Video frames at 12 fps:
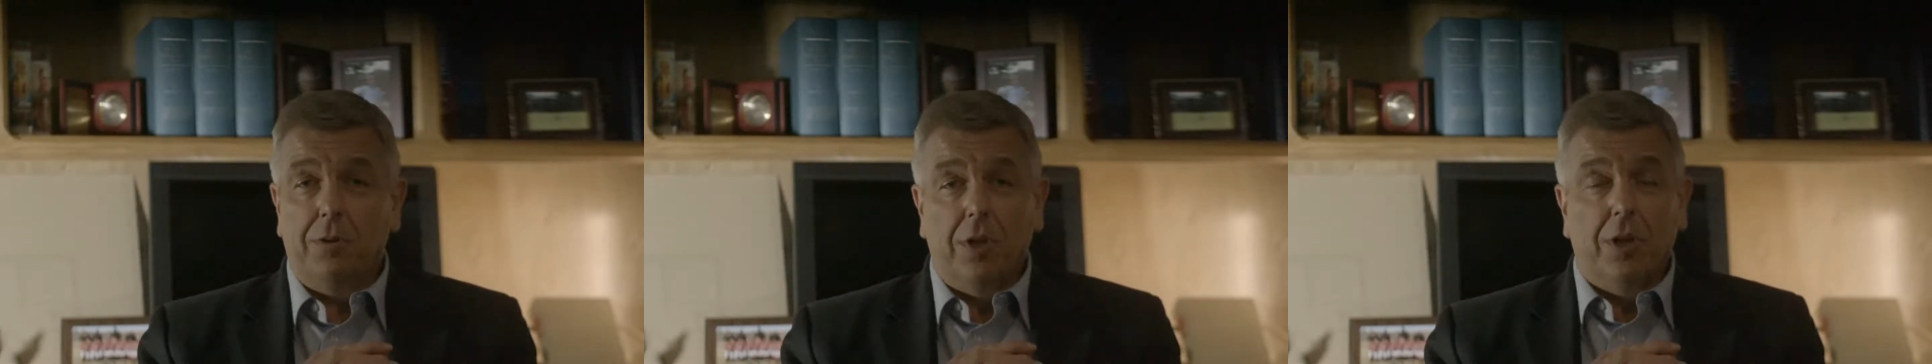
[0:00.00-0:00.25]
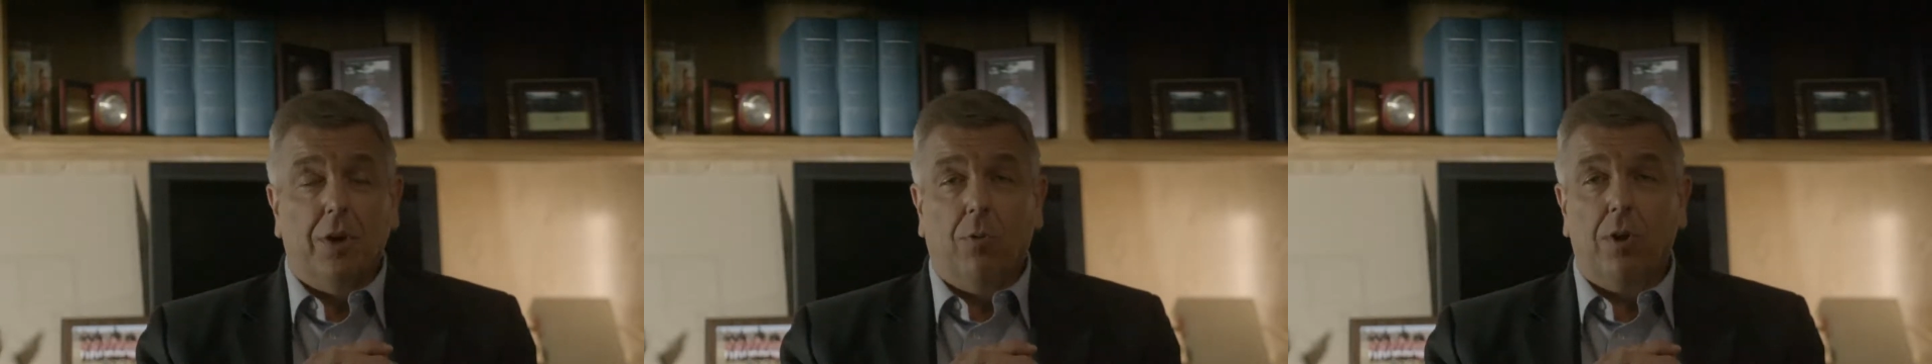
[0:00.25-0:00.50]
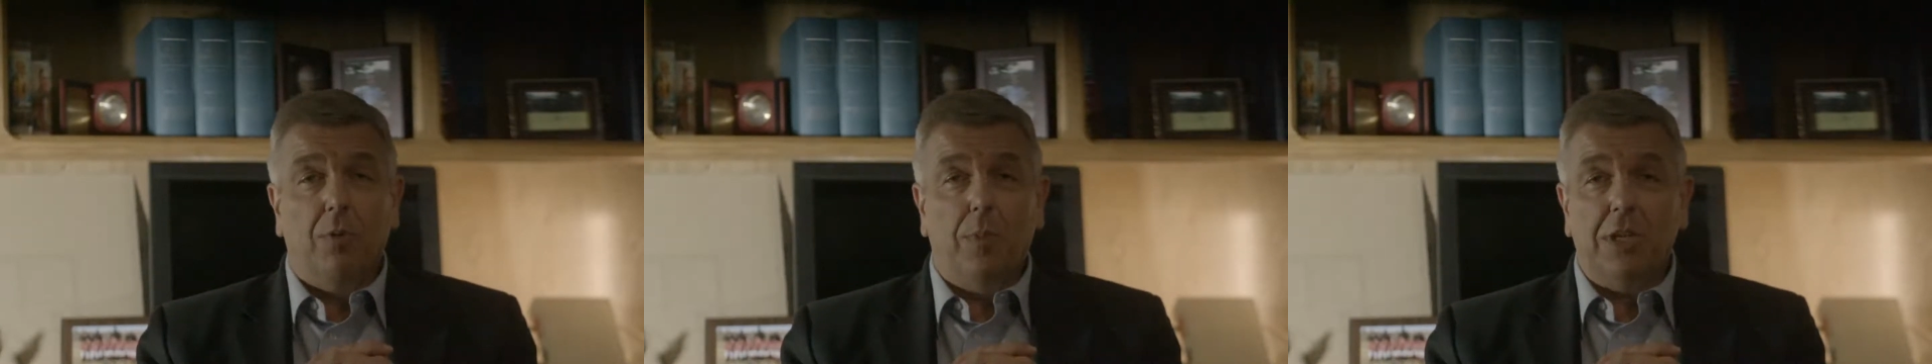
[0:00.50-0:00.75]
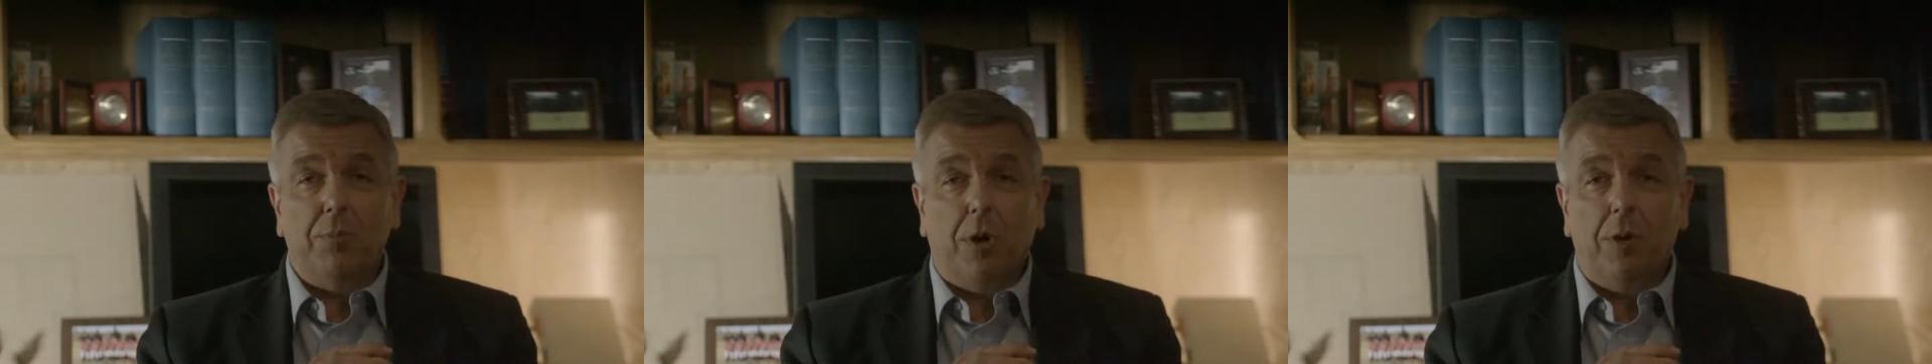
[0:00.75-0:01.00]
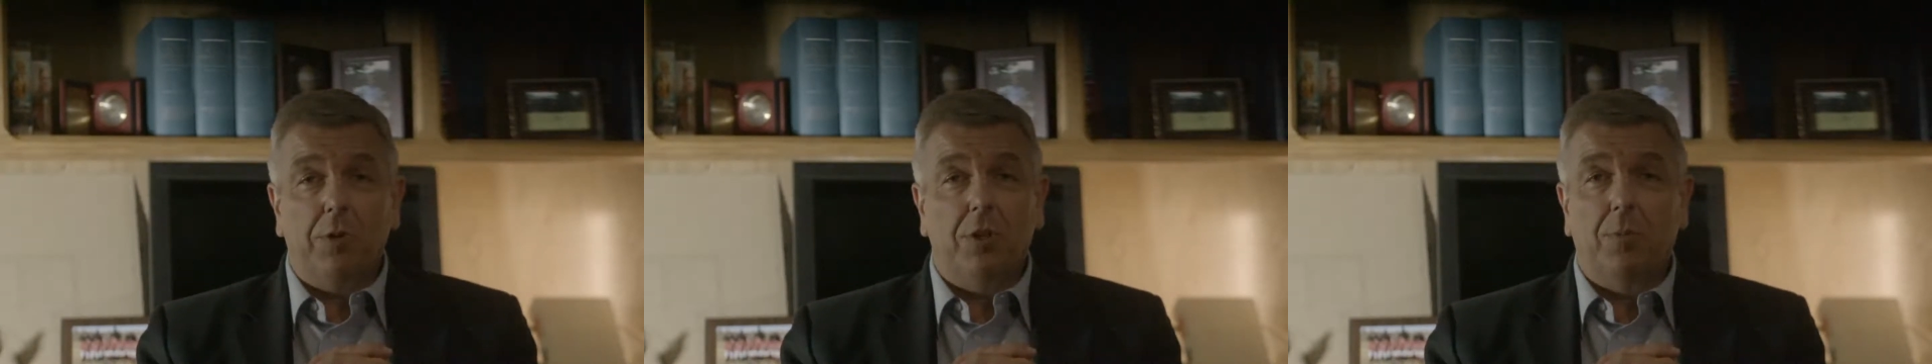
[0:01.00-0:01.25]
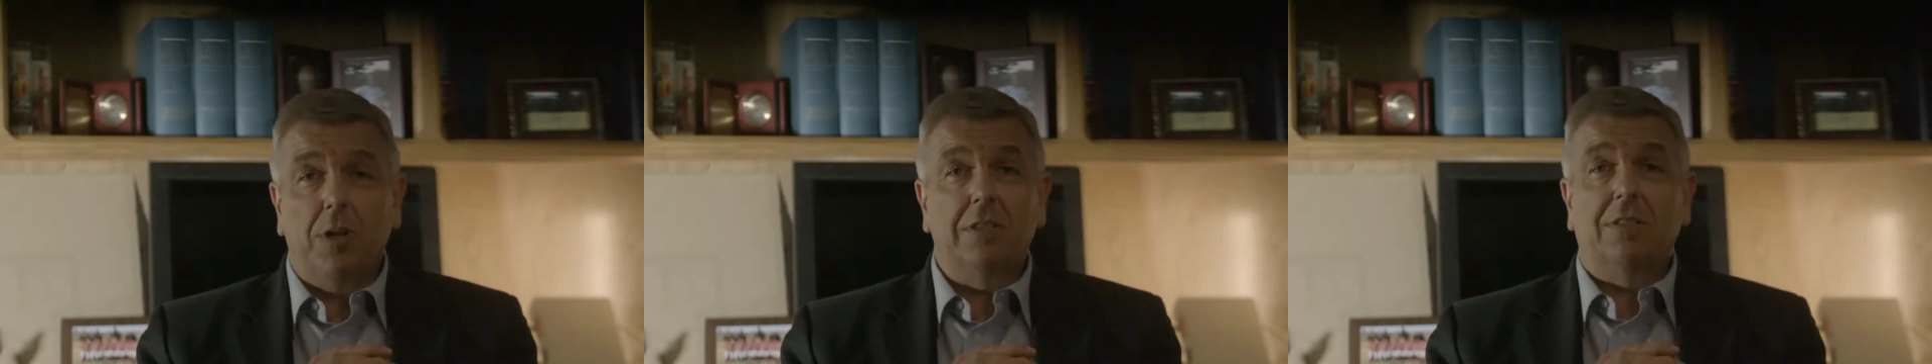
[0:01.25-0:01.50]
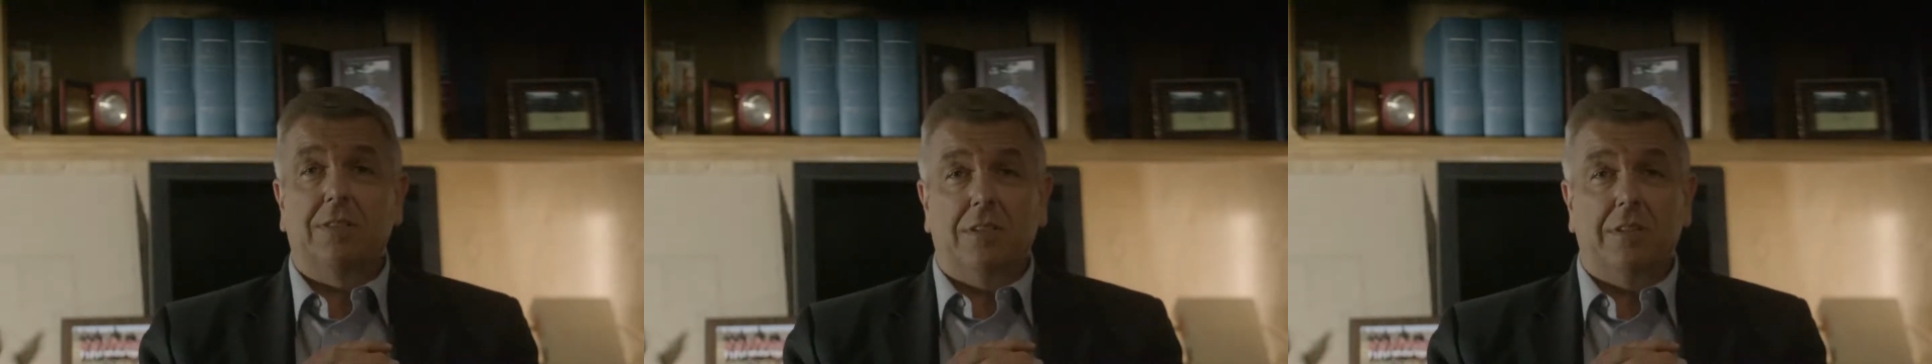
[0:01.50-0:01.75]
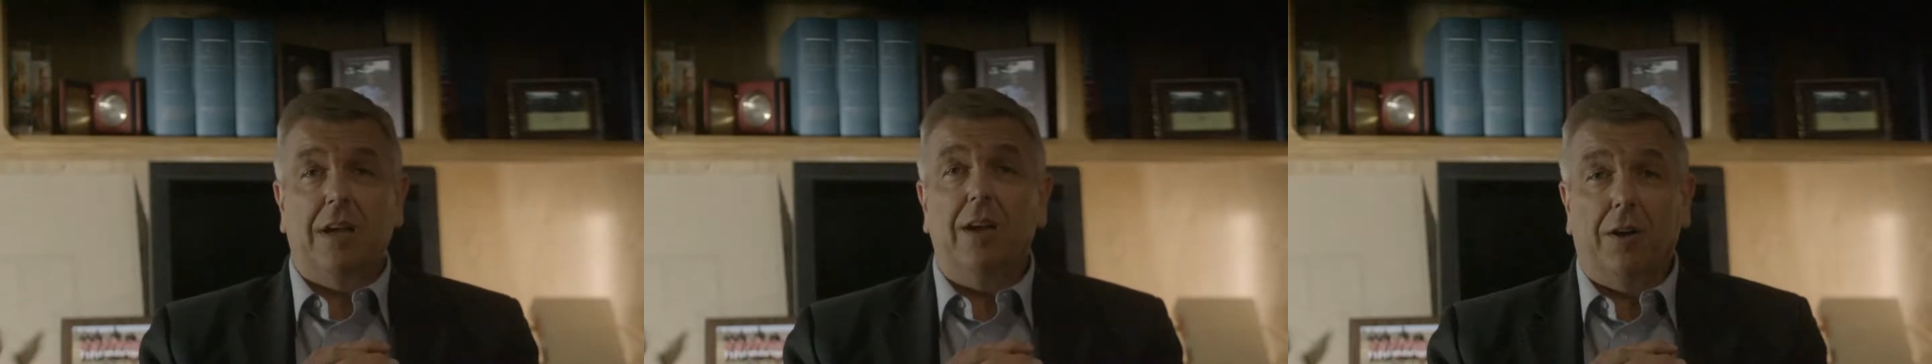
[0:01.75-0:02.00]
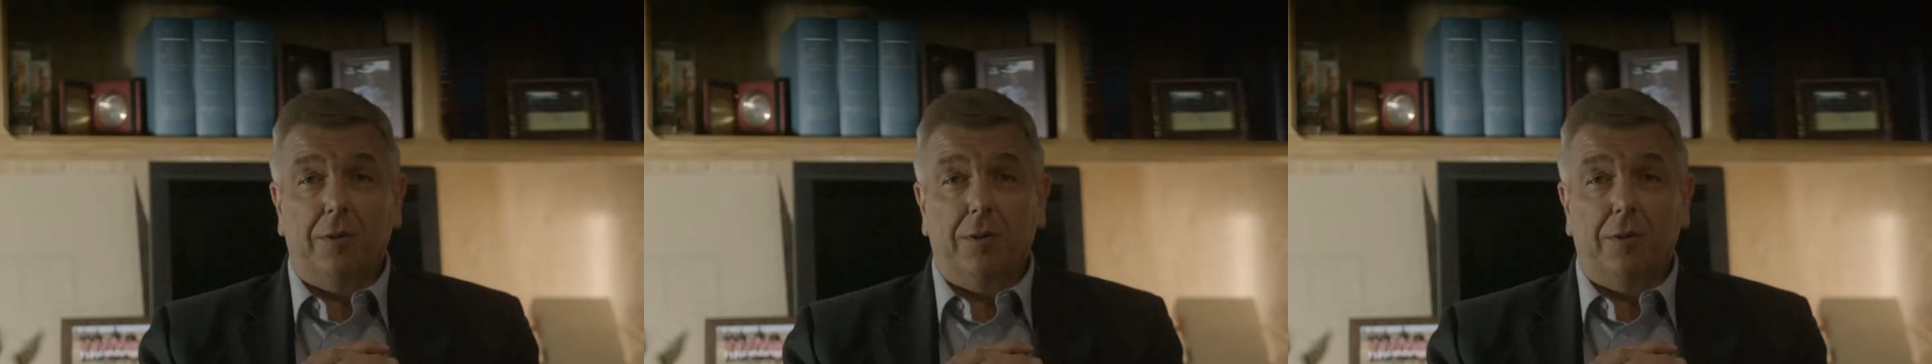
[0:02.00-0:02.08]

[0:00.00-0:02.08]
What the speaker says: one of the best barbecue places in town.